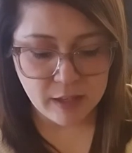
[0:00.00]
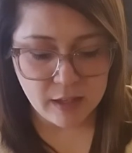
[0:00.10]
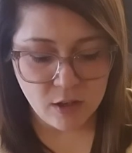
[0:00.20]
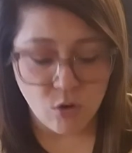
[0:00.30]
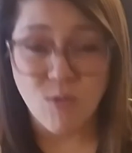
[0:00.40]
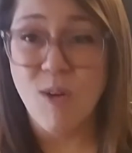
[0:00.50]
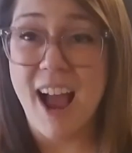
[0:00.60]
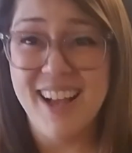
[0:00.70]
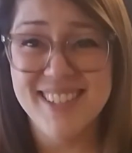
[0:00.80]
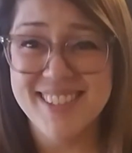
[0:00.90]

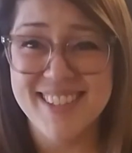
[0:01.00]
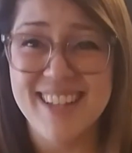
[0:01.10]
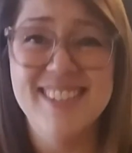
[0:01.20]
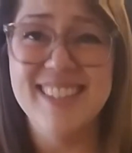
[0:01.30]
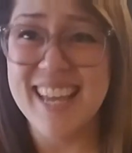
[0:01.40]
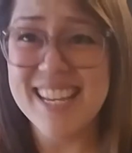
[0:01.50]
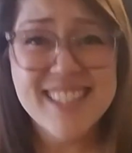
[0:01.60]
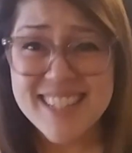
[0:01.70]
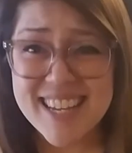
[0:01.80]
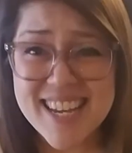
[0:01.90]
rests, that's
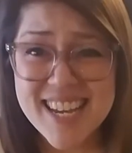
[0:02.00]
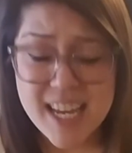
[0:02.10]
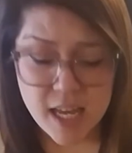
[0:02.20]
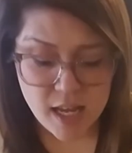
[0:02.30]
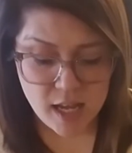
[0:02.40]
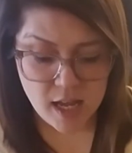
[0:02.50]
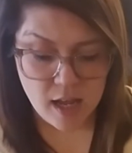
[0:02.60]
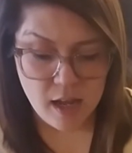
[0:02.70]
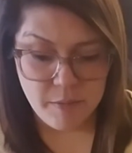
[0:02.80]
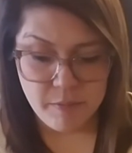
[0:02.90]
lazy.
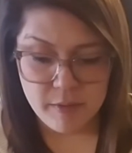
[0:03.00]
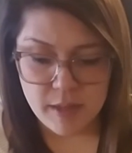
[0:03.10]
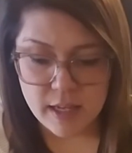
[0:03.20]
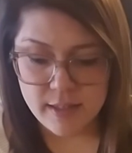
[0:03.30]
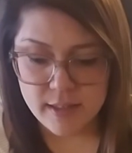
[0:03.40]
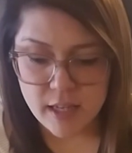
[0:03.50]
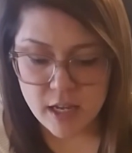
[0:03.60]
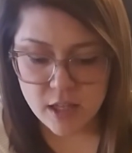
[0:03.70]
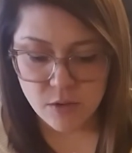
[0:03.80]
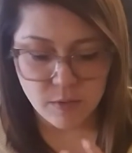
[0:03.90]
They
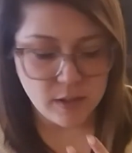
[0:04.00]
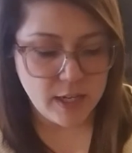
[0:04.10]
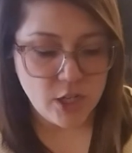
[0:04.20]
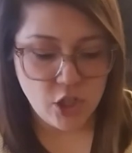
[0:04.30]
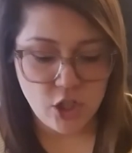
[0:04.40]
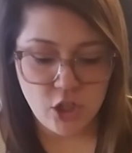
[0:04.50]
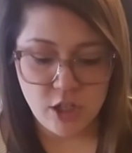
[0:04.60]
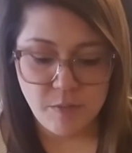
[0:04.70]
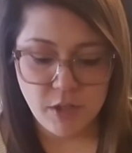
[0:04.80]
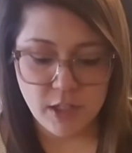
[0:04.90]
see the
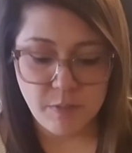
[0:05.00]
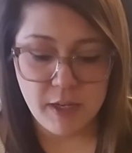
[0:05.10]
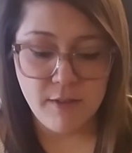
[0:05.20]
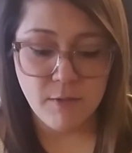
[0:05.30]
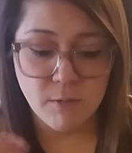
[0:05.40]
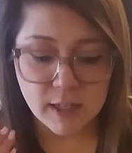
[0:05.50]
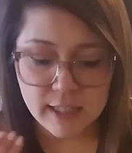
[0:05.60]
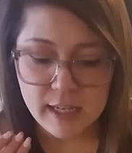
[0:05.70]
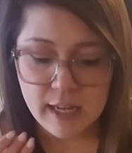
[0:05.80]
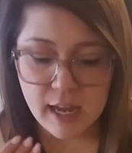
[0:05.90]
relationship just being
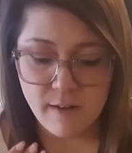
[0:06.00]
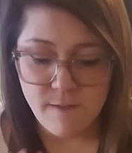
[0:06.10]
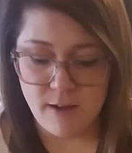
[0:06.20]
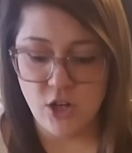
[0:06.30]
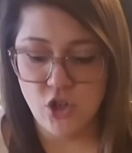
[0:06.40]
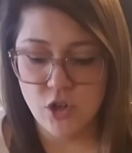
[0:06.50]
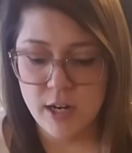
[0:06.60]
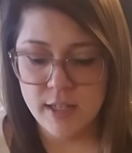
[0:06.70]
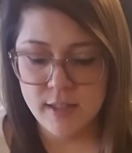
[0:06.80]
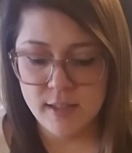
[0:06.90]
really
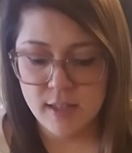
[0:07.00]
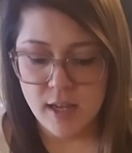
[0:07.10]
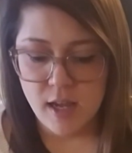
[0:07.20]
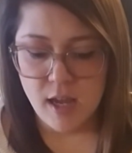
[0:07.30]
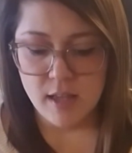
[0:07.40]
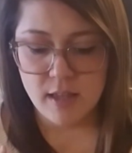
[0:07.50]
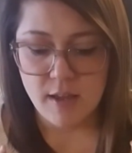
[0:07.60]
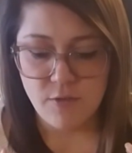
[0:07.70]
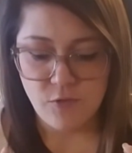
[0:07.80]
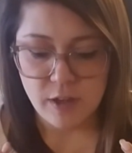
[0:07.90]
adventurous. They
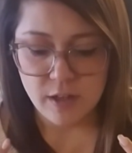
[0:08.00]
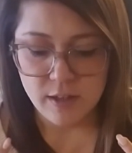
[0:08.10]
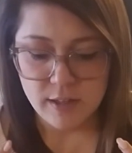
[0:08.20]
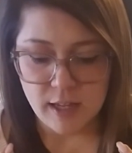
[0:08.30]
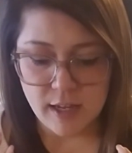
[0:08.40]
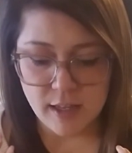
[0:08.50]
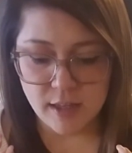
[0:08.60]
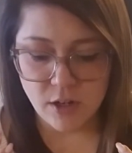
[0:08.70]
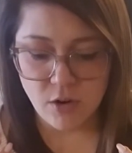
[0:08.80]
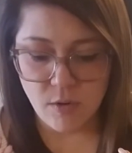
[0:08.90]
feel like
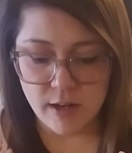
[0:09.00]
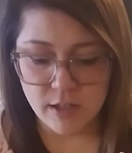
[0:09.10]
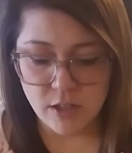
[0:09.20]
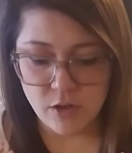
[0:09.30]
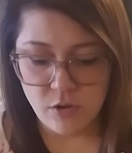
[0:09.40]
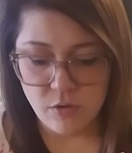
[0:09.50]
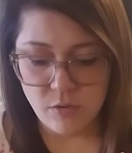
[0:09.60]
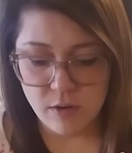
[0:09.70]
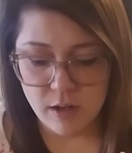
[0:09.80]
they're going to